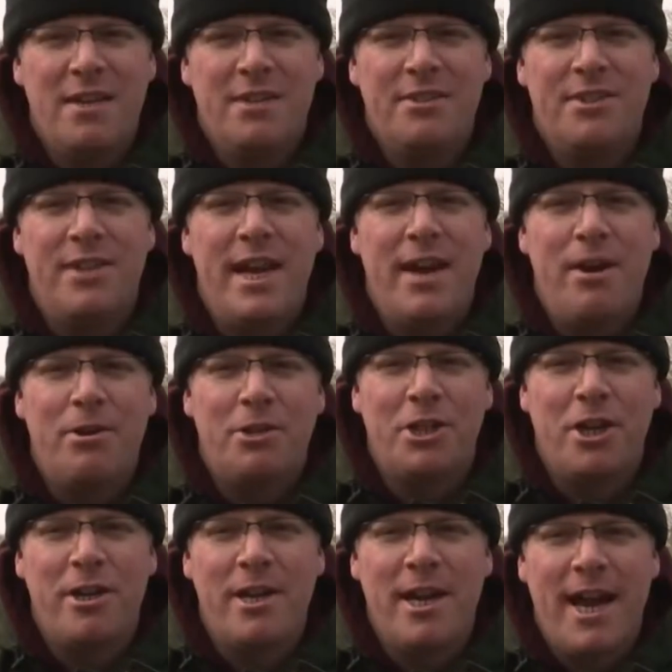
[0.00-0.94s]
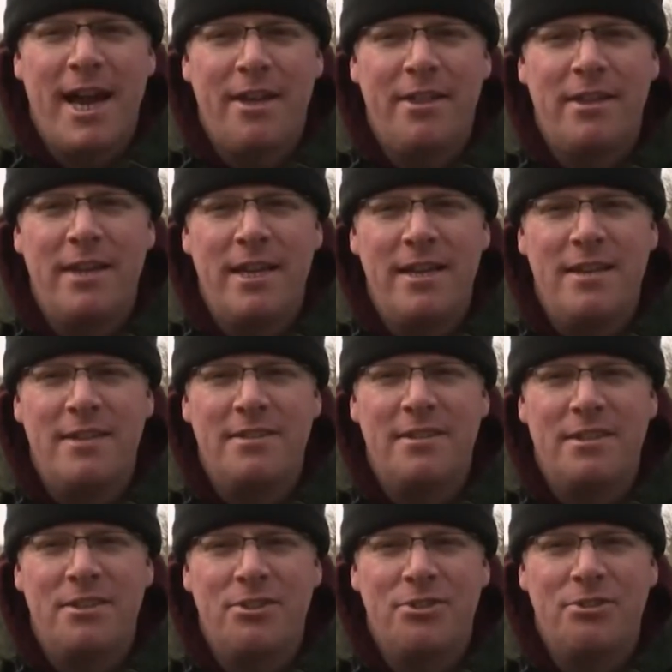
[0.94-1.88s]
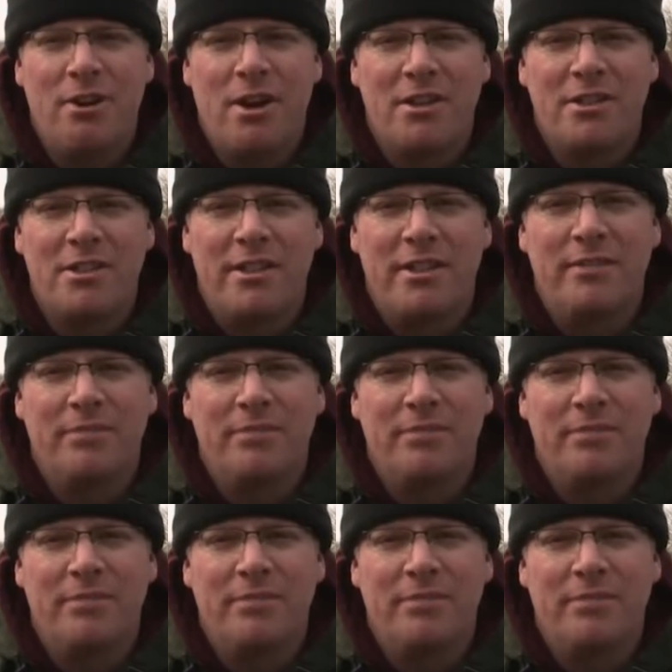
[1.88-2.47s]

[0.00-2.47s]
So now I'll show you how the leaders are constructed.